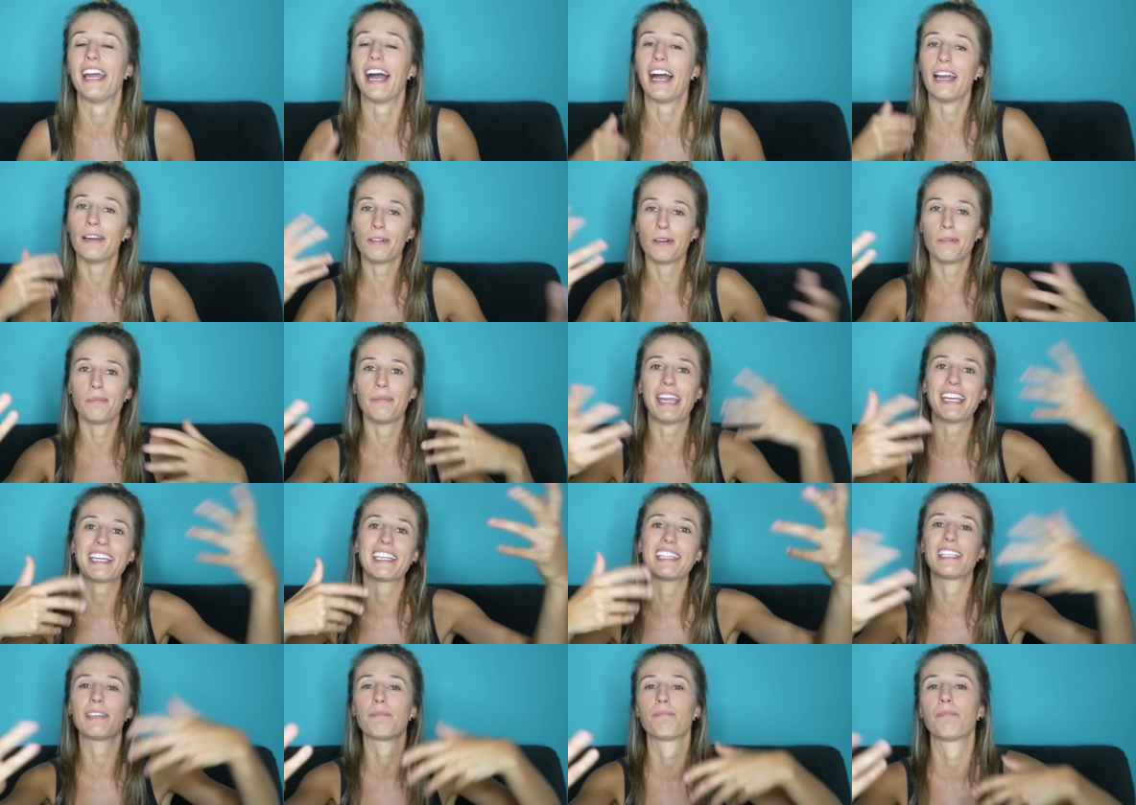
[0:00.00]
I will make
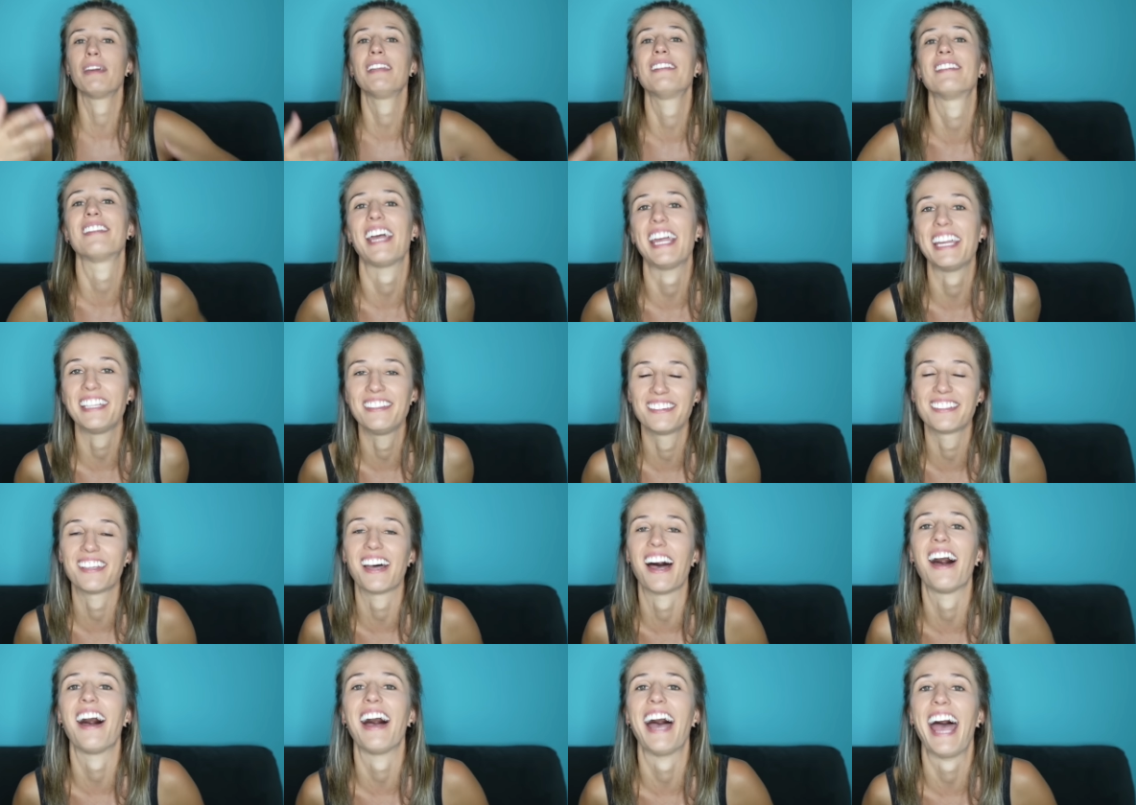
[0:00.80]
it a bit
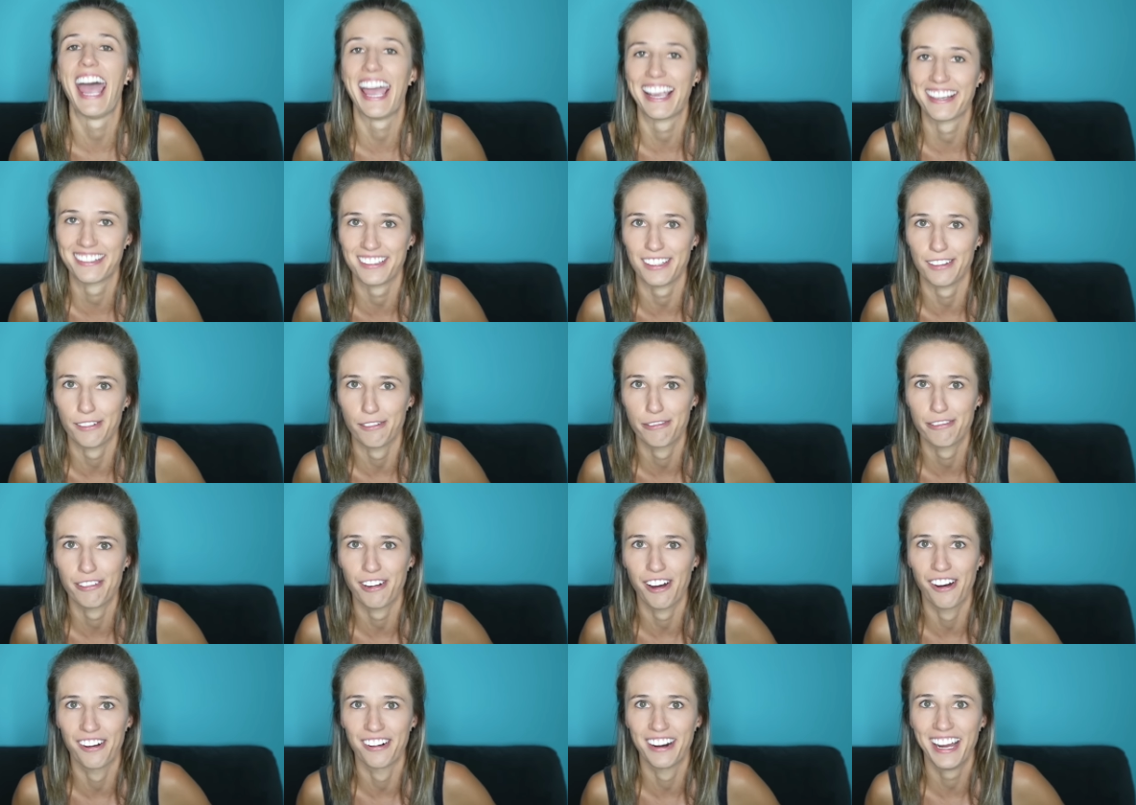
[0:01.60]
interactive,
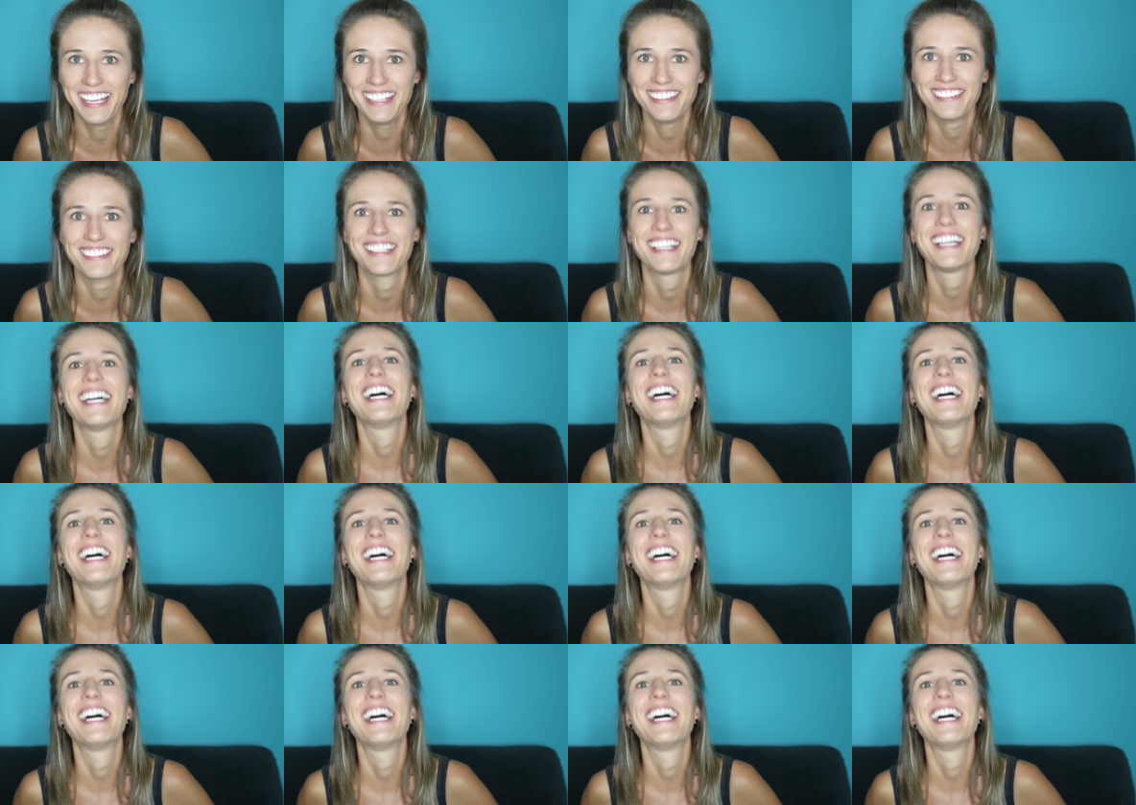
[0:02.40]
all right?